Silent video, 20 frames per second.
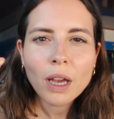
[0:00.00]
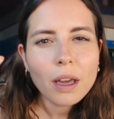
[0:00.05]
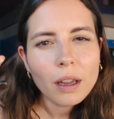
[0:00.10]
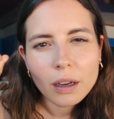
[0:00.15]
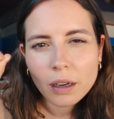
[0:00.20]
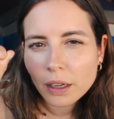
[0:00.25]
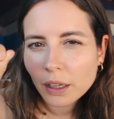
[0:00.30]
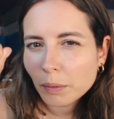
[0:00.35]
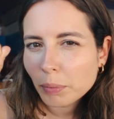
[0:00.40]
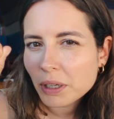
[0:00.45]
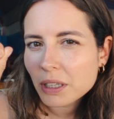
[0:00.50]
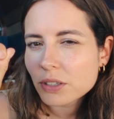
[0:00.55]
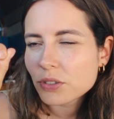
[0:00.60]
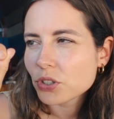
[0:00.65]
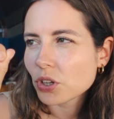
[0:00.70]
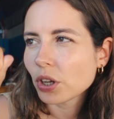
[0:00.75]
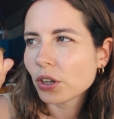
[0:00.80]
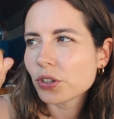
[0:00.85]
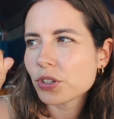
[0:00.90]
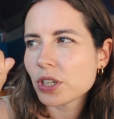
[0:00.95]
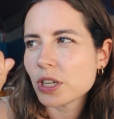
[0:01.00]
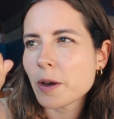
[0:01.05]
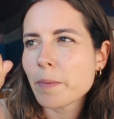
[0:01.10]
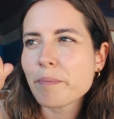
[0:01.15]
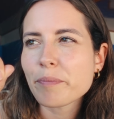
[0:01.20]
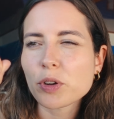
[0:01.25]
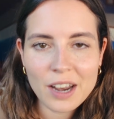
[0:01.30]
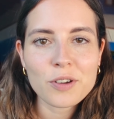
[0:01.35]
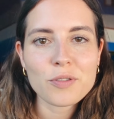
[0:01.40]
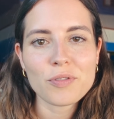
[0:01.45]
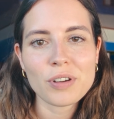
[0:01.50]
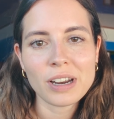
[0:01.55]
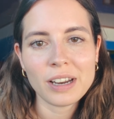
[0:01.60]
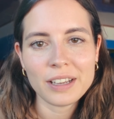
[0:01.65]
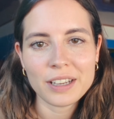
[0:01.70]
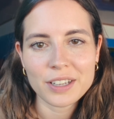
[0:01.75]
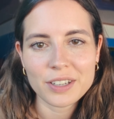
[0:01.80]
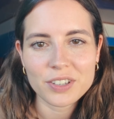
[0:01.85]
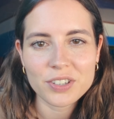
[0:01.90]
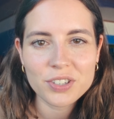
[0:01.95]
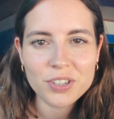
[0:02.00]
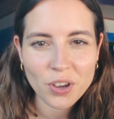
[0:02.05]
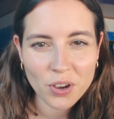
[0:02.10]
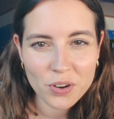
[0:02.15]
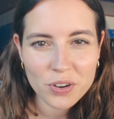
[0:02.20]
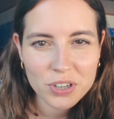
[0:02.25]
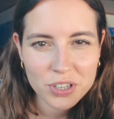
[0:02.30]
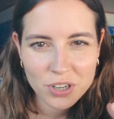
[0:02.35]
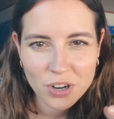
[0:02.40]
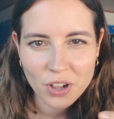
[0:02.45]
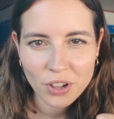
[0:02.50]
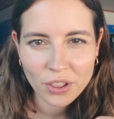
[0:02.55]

A little bit salty, and it really soaked in